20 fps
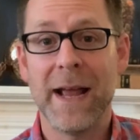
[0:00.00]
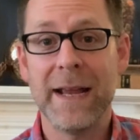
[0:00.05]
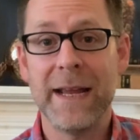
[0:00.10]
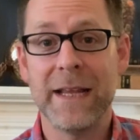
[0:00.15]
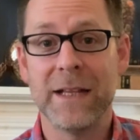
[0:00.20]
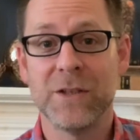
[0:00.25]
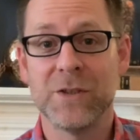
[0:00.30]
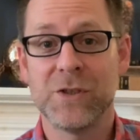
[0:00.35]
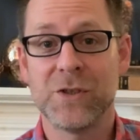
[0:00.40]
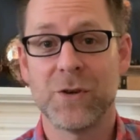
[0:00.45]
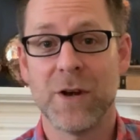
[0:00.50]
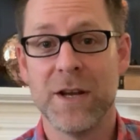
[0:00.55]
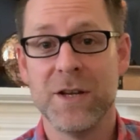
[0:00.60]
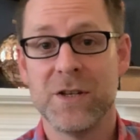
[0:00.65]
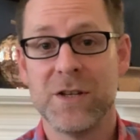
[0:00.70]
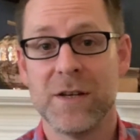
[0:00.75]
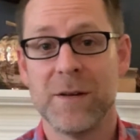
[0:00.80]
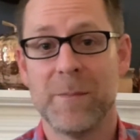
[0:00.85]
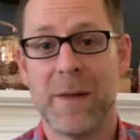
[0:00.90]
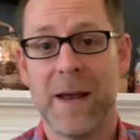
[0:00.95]

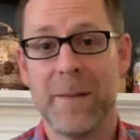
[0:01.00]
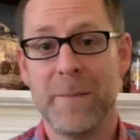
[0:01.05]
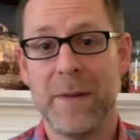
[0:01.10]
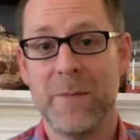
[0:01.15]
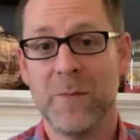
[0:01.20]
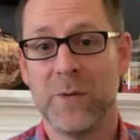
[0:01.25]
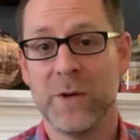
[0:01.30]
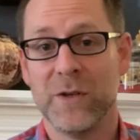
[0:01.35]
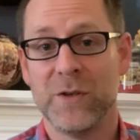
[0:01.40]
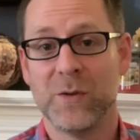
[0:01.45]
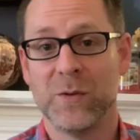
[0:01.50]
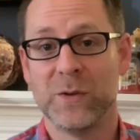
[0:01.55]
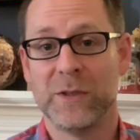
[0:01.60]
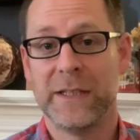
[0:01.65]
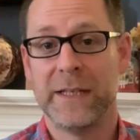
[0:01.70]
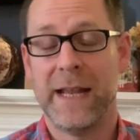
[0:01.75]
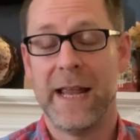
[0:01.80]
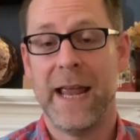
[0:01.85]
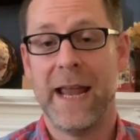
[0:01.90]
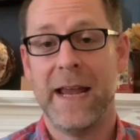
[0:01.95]
illustration, my memory tool
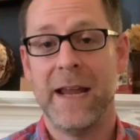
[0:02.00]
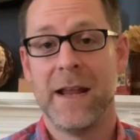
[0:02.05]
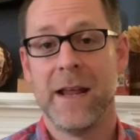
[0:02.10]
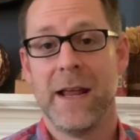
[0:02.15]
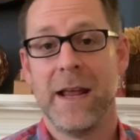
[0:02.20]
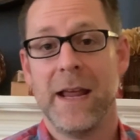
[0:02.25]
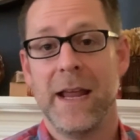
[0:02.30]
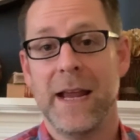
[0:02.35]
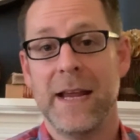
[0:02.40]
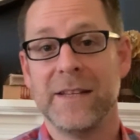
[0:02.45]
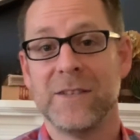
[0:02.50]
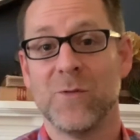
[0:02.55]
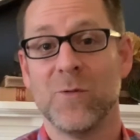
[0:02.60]
today is a